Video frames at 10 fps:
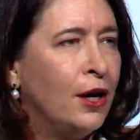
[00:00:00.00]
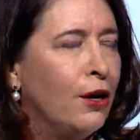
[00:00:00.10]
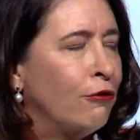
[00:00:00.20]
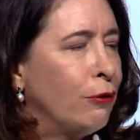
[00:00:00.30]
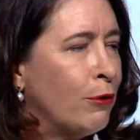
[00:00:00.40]

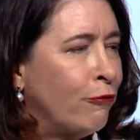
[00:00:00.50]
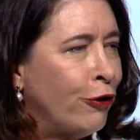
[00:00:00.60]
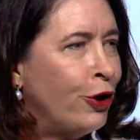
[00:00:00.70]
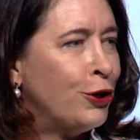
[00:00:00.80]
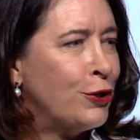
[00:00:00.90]
from the
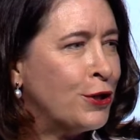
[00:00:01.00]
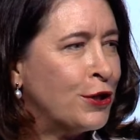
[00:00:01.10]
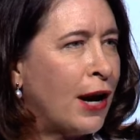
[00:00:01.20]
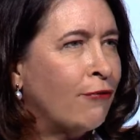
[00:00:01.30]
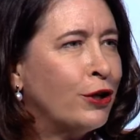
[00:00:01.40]
first
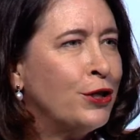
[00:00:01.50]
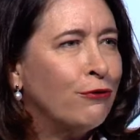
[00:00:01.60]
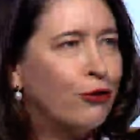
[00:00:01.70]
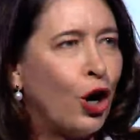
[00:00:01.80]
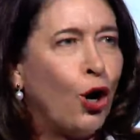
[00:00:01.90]
discoveries
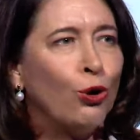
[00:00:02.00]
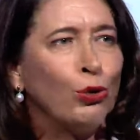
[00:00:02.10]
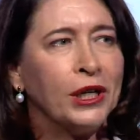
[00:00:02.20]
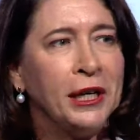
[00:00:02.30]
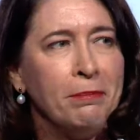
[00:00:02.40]
of gold
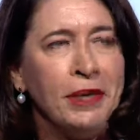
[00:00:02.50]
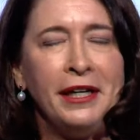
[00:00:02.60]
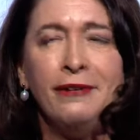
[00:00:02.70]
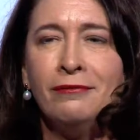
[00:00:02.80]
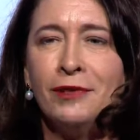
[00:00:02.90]
at
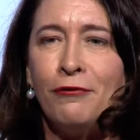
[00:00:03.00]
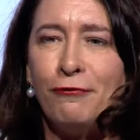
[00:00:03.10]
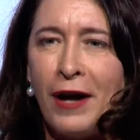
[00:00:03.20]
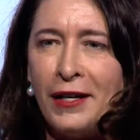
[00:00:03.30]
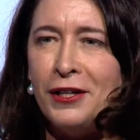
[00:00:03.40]
Gympie that
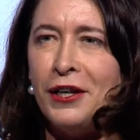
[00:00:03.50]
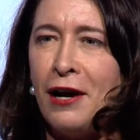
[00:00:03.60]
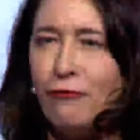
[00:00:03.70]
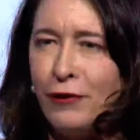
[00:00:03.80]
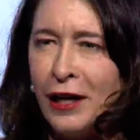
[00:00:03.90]
funded
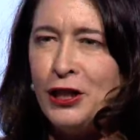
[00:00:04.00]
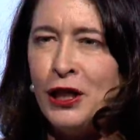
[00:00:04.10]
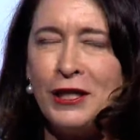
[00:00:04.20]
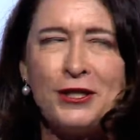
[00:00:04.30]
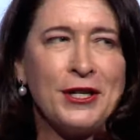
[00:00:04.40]
our
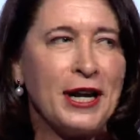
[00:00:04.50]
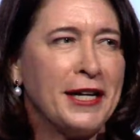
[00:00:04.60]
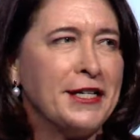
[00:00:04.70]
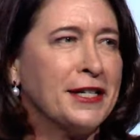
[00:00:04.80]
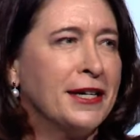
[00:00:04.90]
fledgling
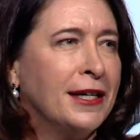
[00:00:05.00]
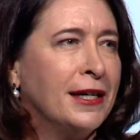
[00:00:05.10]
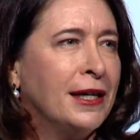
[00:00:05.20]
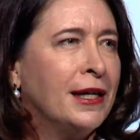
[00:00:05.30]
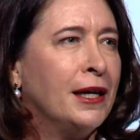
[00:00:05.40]
state,
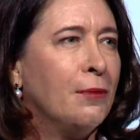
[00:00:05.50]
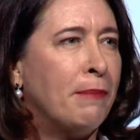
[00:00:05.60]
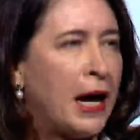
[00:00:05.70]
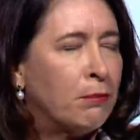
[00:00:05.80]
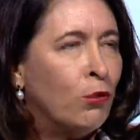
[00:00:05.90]

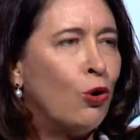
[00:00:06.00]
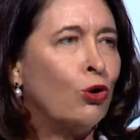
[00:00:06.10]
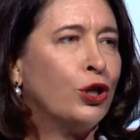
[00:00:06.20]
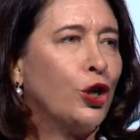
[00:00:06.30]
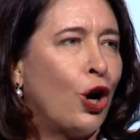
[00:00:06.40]
Mount
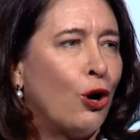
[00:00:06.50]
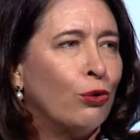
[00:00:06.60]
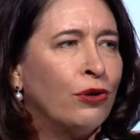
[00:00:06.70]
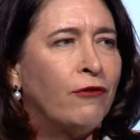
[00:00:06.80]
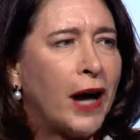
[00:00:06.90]
Morgan
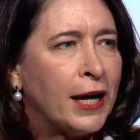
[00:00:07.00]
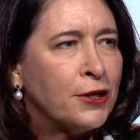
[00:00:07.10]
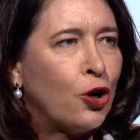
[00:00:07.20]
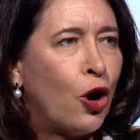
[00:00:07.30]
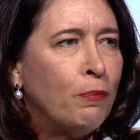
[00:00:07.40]
gold, the
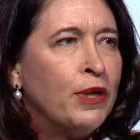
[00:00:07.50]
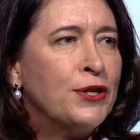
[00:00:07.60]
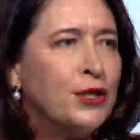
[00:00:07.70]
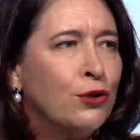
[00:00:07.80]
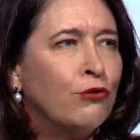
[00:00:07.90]
vast copper,
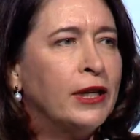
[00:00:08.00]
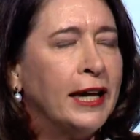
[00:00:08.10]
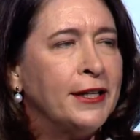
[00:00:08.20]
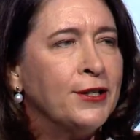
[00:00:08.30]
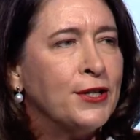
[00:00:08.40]
silver,
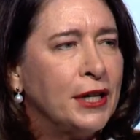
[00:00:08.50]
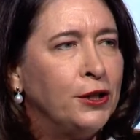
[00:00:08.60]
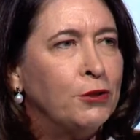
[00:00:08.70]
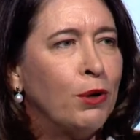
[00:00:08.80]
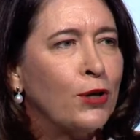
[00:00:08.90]
lead, and
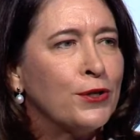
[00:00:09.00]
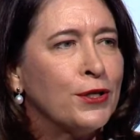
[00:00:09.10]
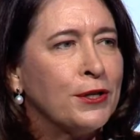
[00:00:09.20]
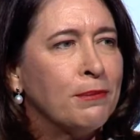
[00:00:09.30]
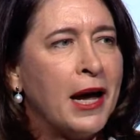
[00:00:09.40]
zinc
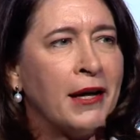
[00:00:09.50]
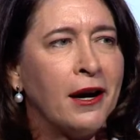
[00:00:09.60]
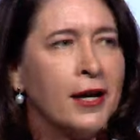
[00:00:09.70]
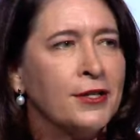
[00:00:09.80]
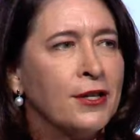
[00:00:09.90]
deposits at Mount
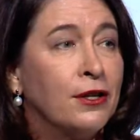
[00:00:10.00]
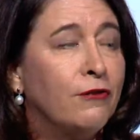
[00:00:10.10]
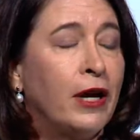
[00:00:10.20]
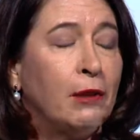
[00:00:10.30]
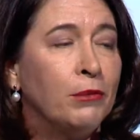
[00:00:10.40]
Isa, the
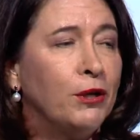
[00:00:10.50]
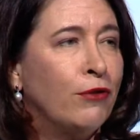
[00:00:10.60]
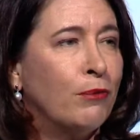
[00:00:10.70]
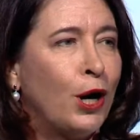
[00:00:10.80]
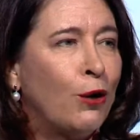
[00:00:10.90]
development of
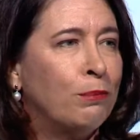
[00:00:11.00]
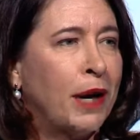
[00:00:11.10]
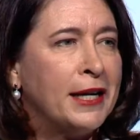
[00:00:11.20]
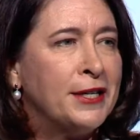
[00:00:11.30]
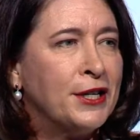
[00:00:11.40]
the Bowen
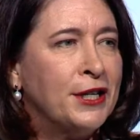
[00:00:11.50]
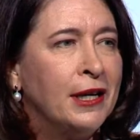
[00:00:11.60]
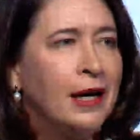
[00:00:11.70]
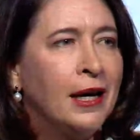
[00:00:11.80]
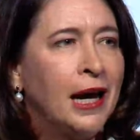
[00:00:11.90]
Basin,
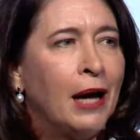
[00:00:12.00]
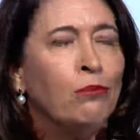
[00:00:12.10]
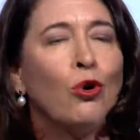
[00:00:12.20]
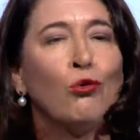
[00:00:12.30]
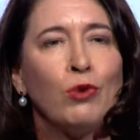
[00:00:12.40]
and
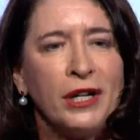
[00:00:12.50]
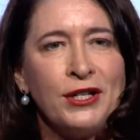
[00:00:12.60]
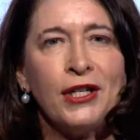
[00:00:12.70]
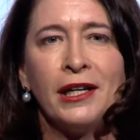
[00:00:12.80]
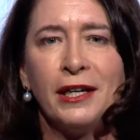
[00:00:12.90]
more
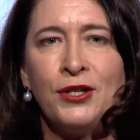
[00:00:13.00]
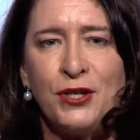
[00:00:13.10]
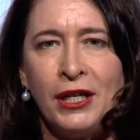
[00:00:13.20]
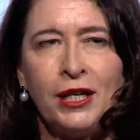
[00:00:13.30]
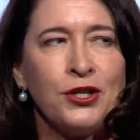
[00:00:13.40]
recently,
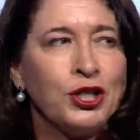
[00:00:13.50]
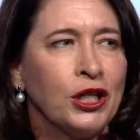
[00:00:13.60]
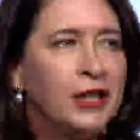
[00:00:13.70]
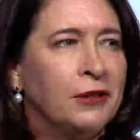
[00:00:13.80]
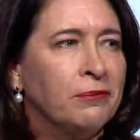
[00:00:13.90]
CSG.